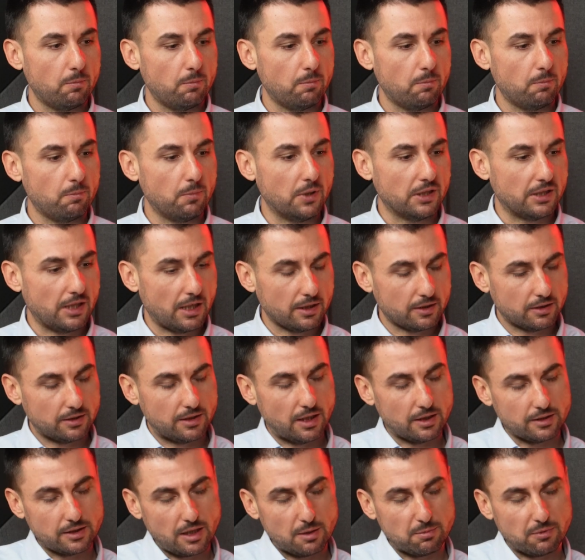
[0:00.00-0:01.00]
But
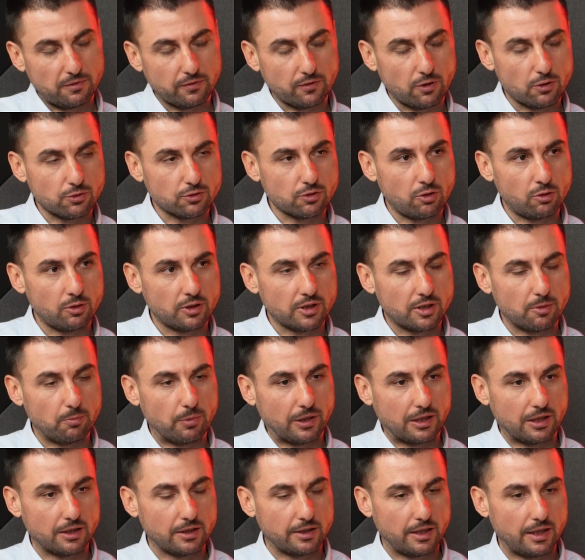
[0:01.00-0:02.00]
that type of cost only
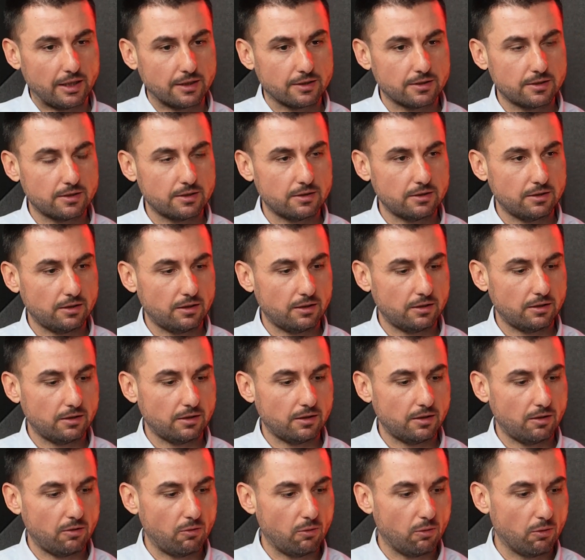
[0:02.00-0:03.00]
typically takes
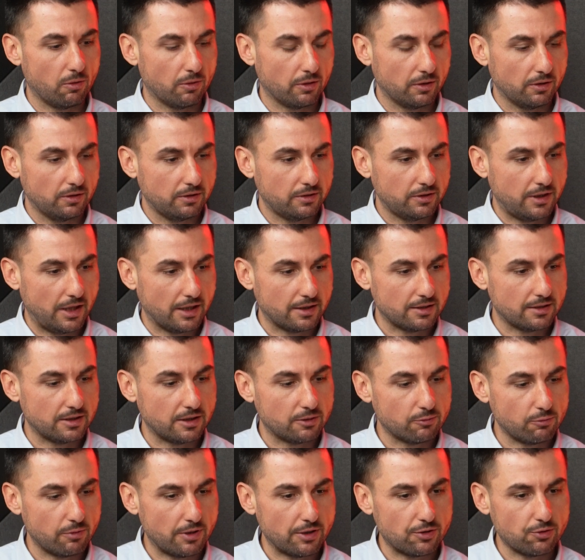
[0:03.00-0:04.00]
the
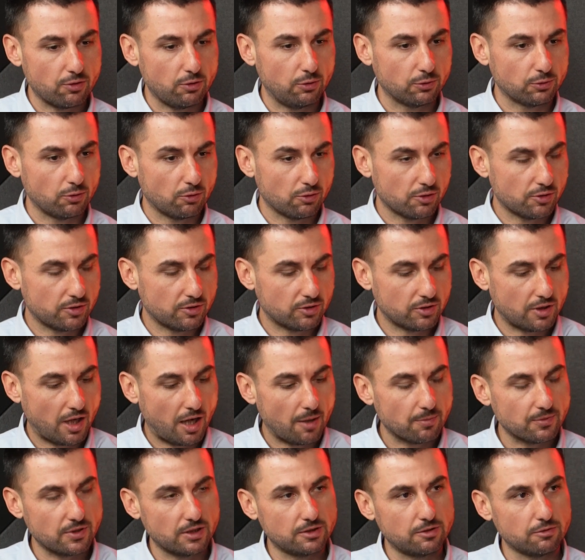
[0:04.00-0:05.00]
threshold or
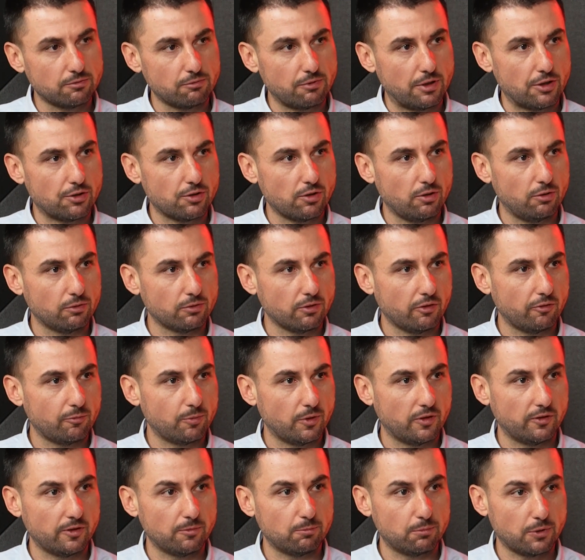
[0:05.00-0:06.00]
stops at the threshold of
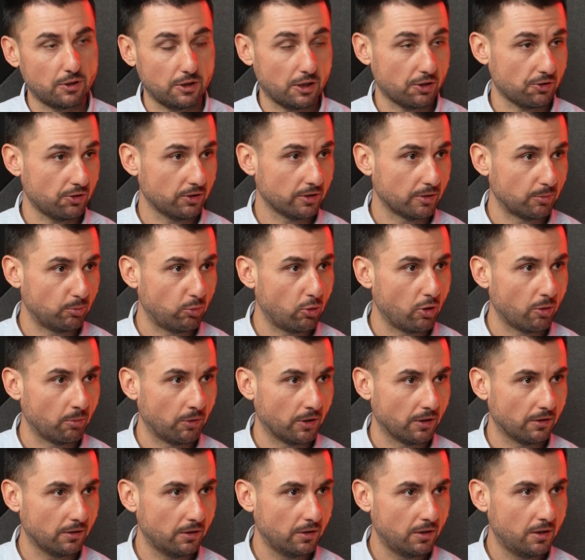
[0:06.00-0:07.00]
production
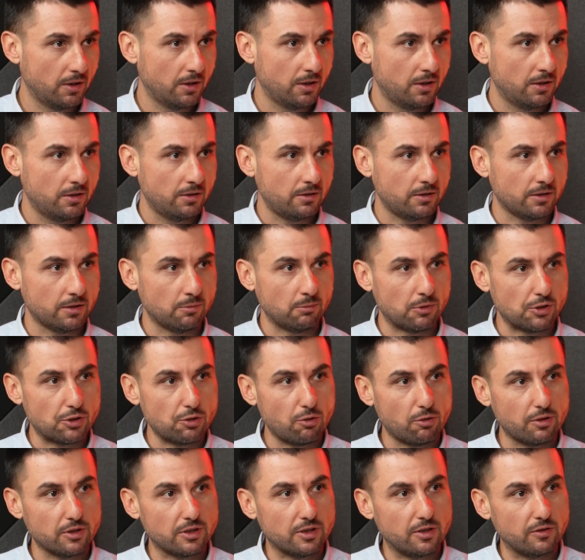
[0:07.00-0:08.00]
deployment. And the
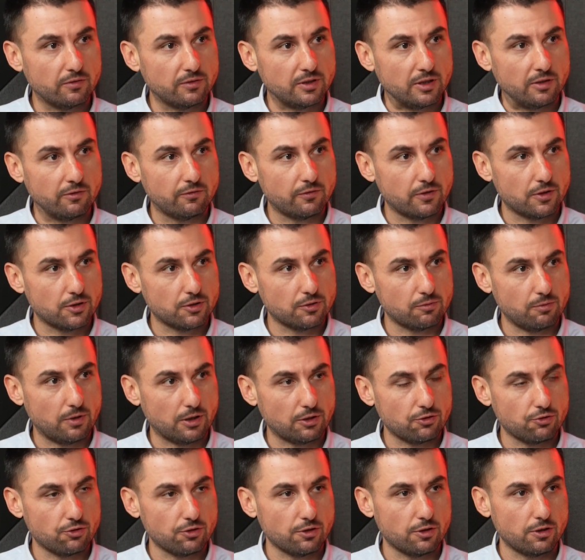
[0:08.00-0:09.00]
majority of the
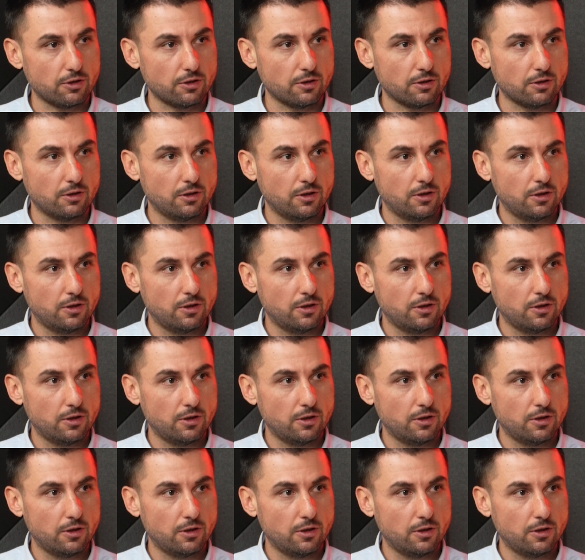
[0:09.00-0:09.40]
infrastructure